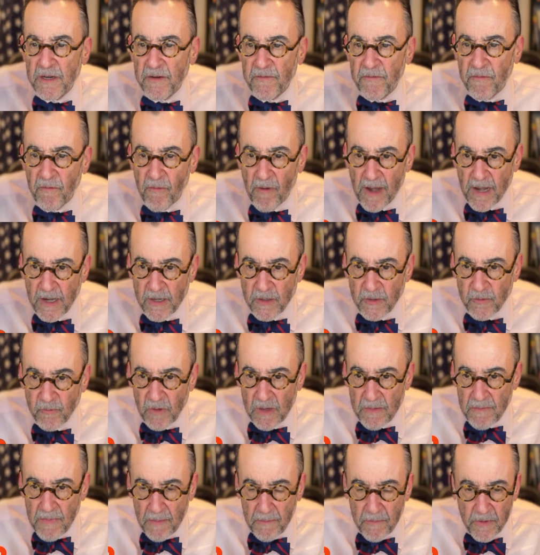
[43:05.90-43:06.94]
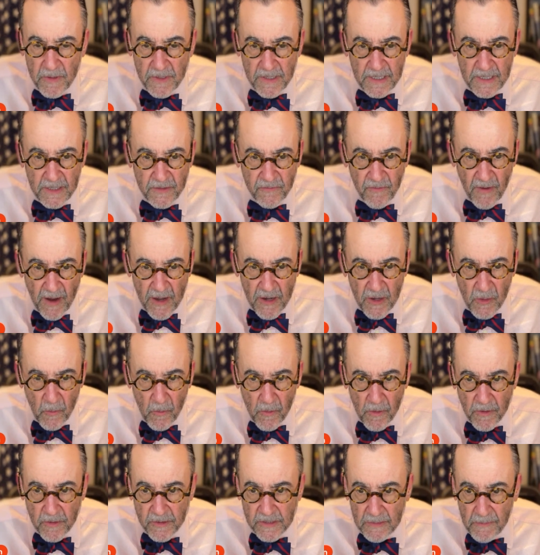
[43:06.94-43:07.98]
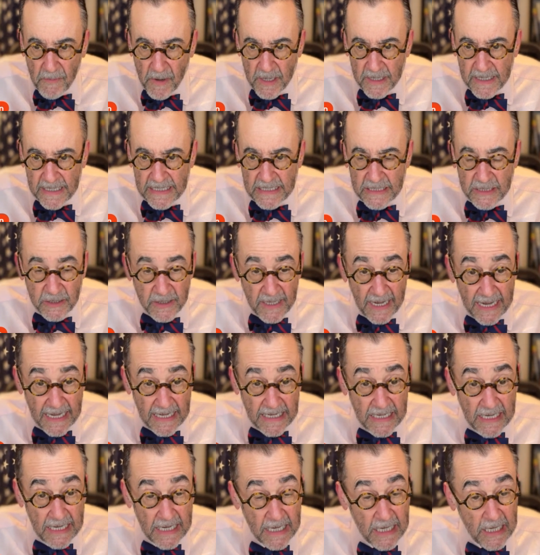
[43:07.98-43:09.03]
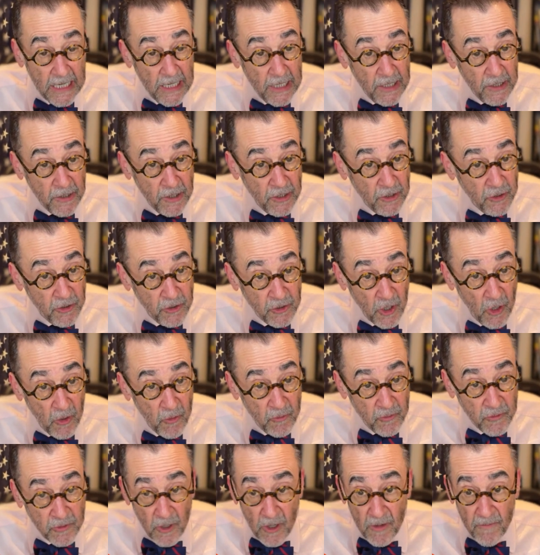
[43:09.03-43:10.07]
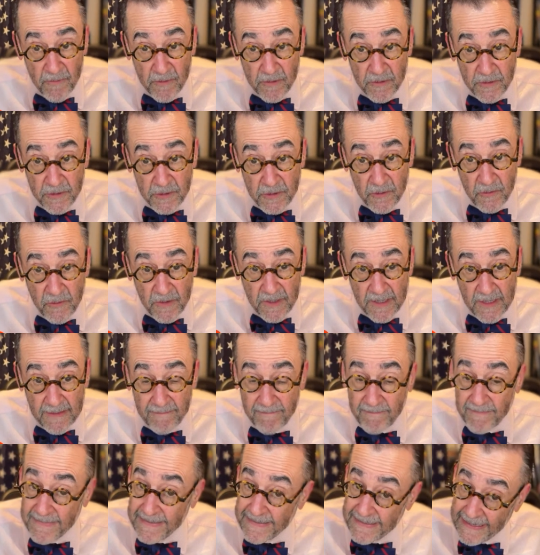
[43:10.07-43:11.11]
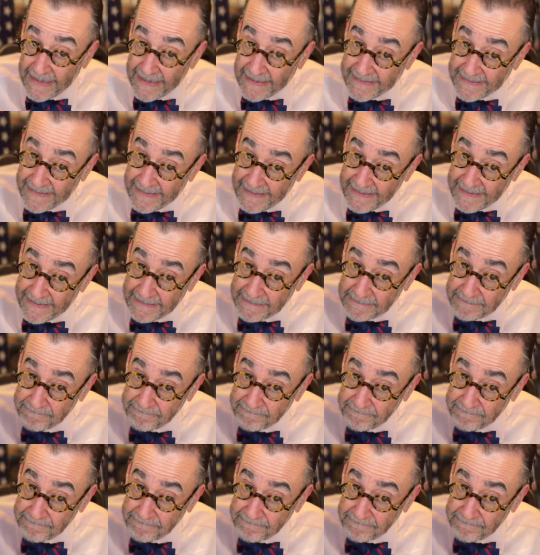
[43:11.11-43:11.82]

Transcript: friends, remember these final words. The monkey's dead. The show's over. Sue ya. Ta-ta.